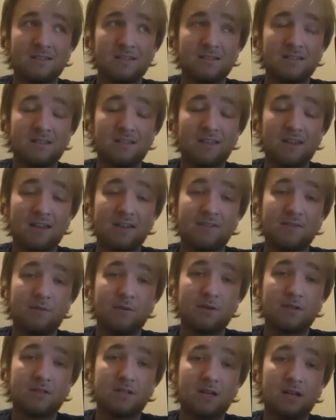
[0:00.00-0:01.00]
So thank you for
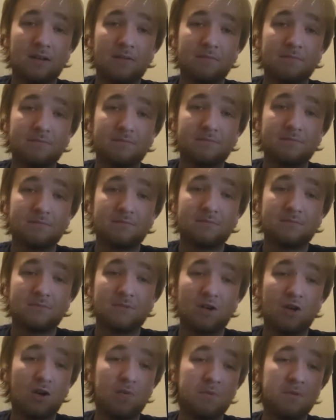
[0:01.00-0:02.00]
watching.
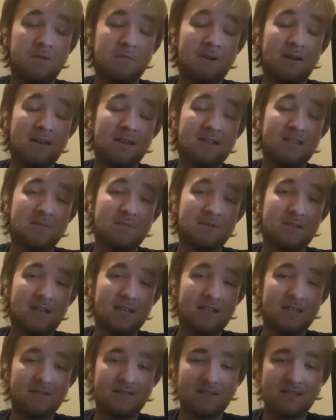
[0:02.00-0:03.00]
I hope you made some
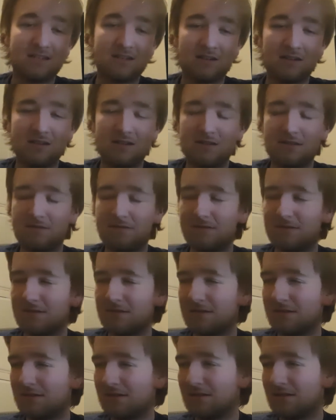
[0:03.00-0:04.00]
sense of this kind of
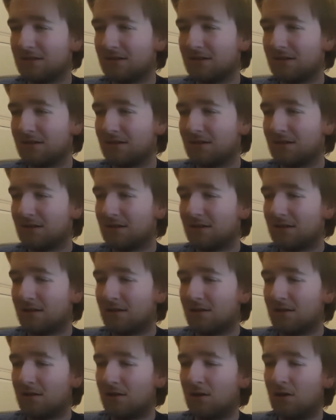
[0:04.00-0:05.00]

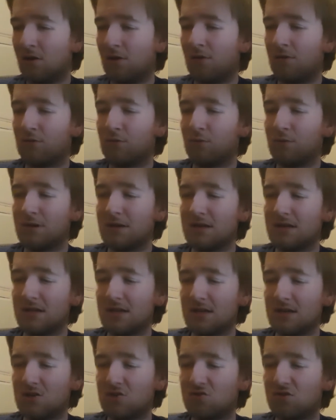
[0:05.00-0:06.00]

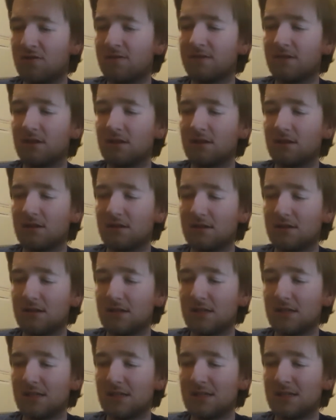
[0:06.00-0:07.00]
long-winded drivel
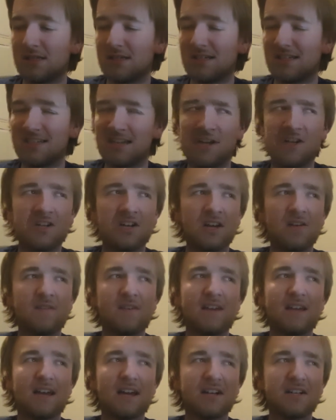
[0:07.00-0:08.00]
that's essentially a
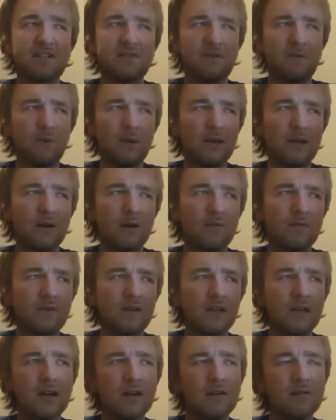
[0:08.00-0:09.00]
rehash of a week-old
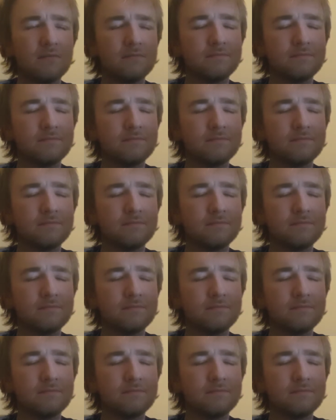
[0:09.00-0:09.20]
video.